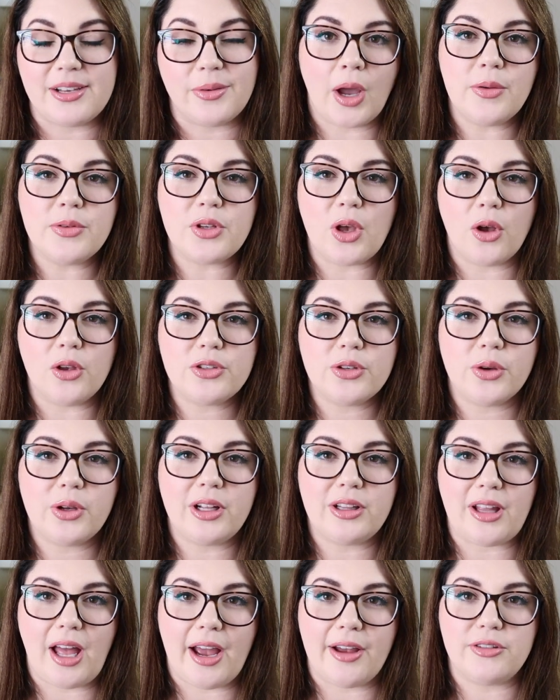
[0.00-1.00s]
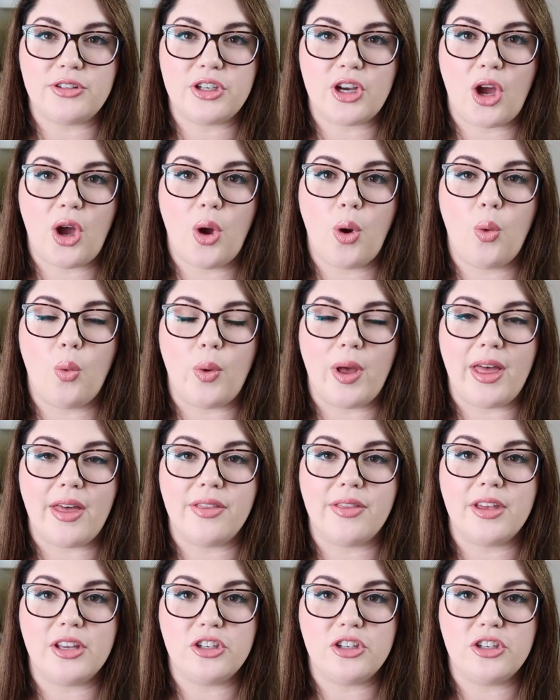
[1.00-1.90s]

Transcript: I was also on a live show with